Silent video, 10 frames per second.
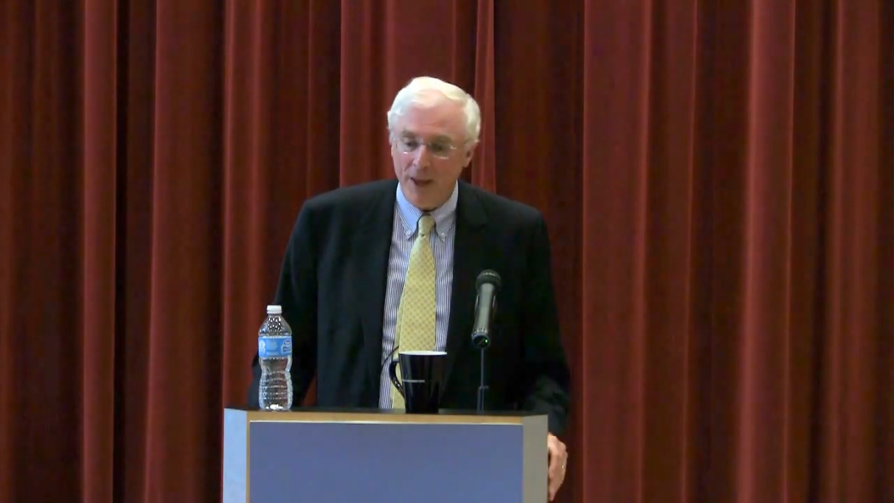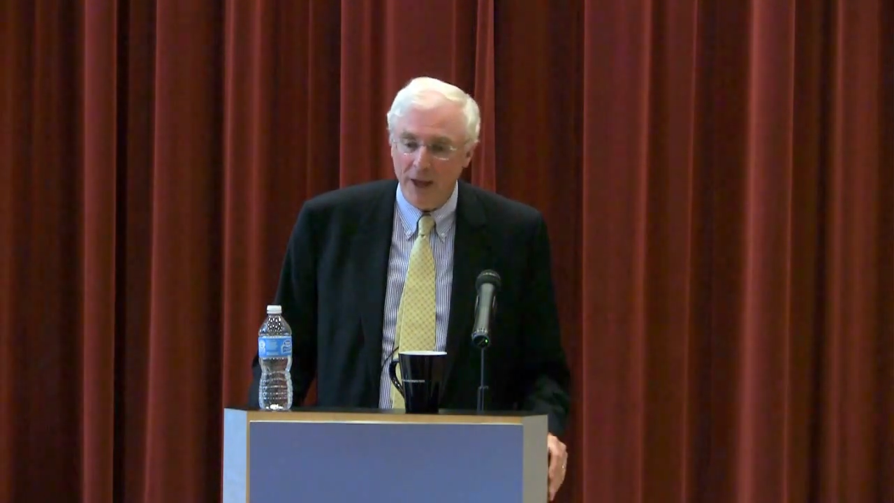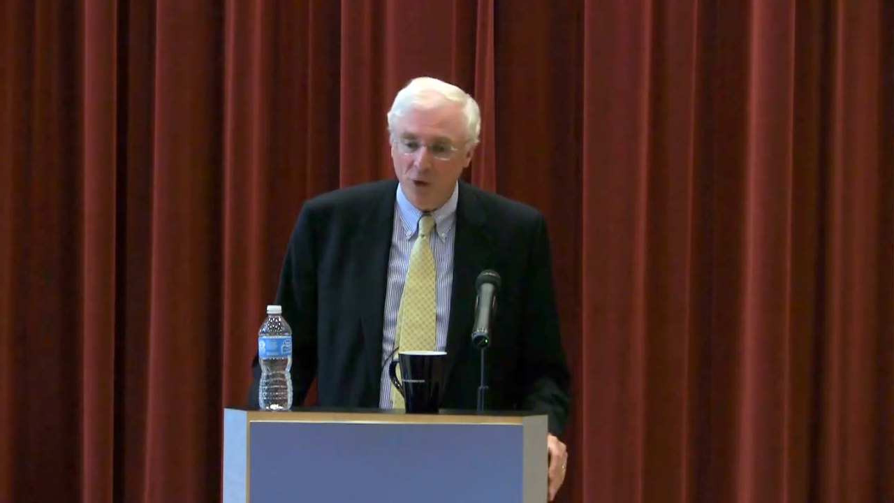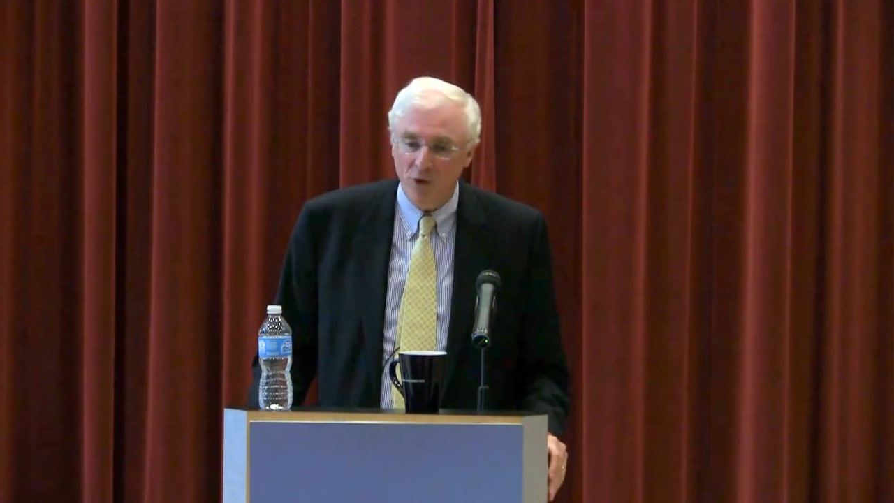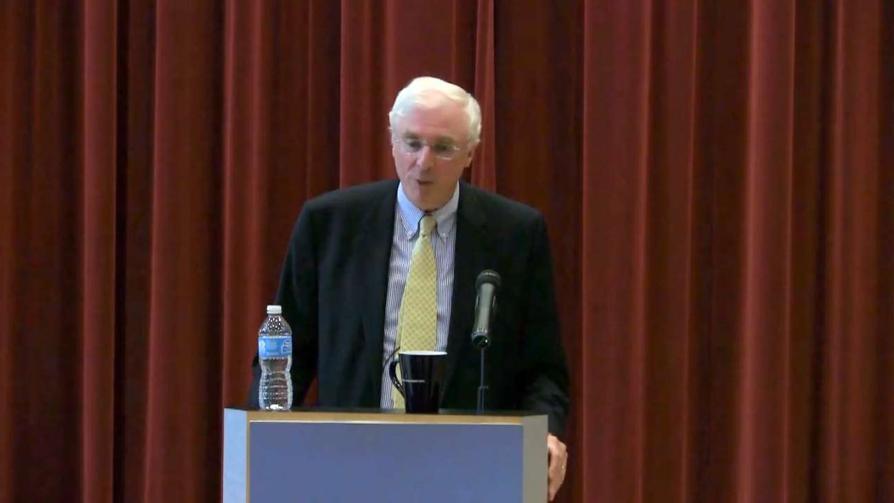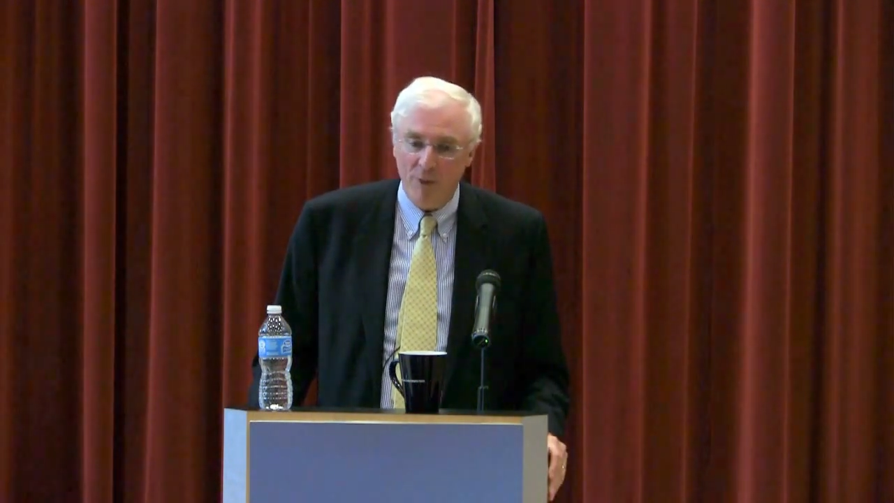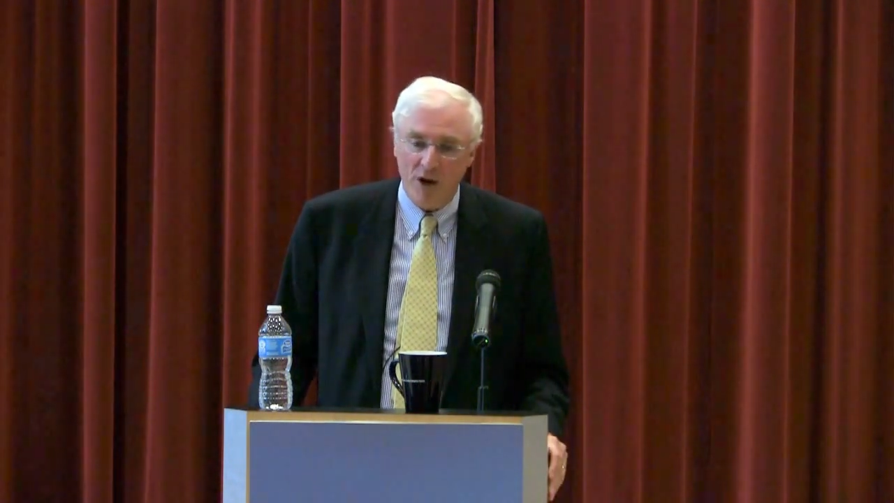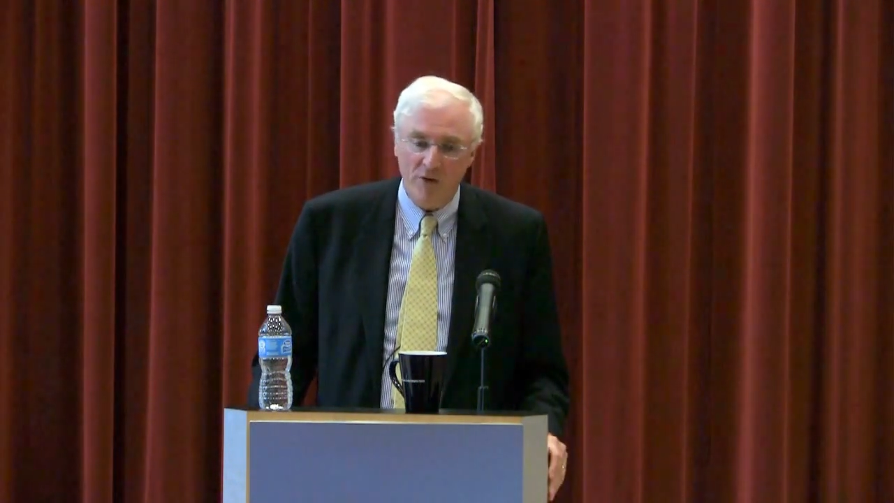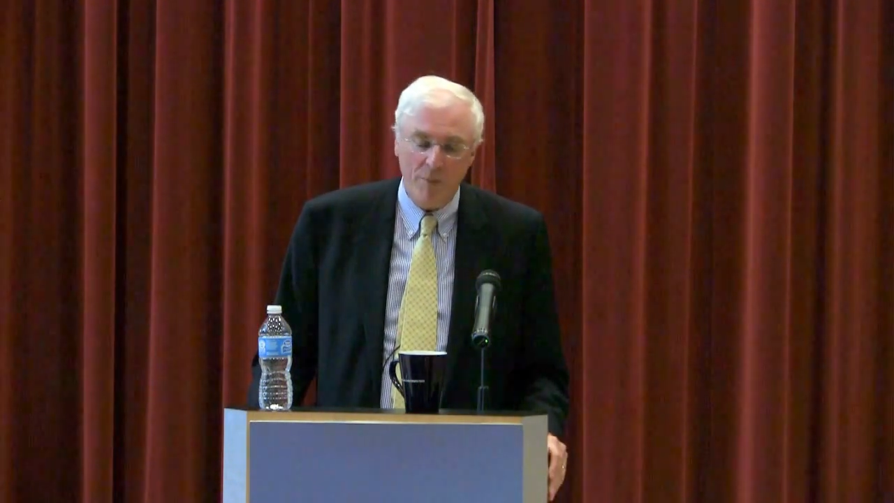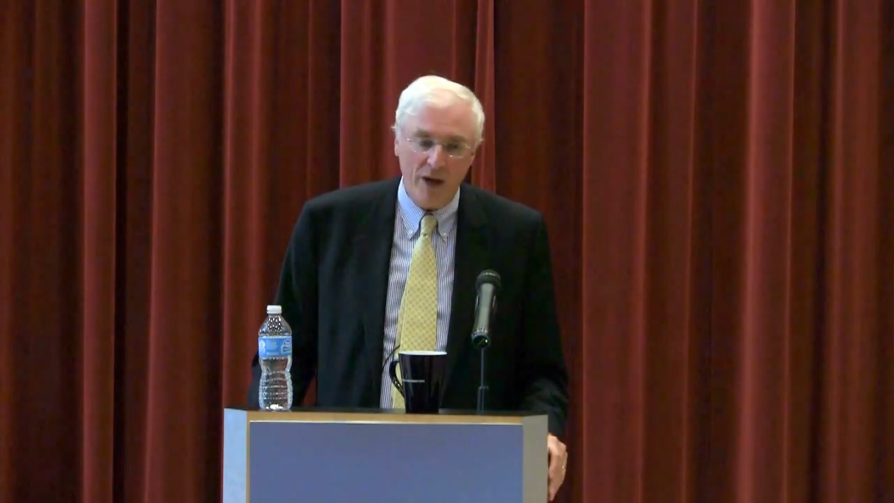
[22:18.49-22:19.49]
you know, to be
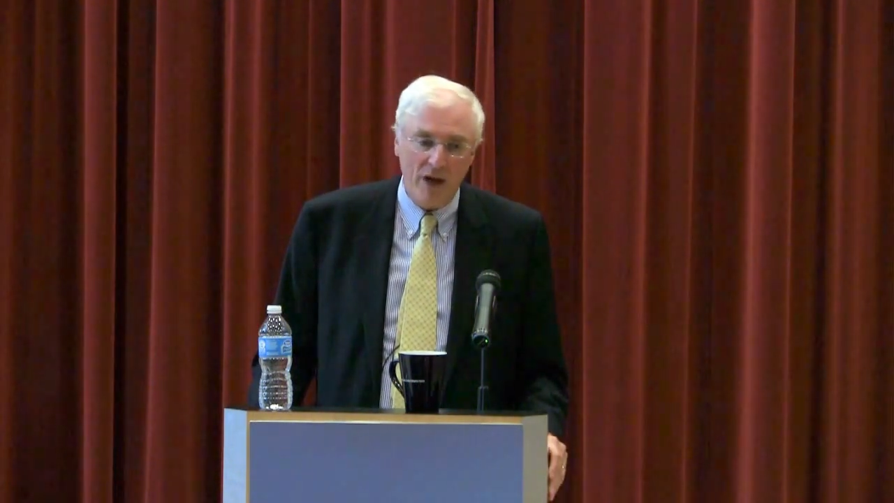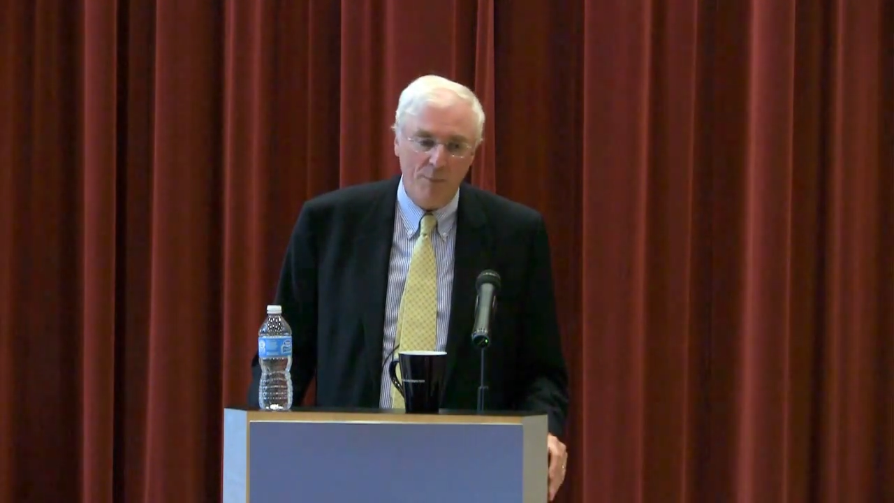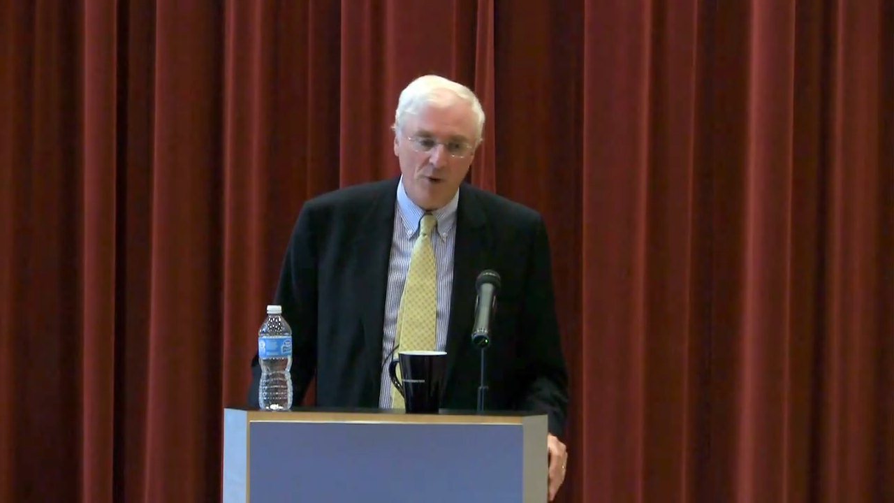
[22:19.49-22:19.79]
part of the bailout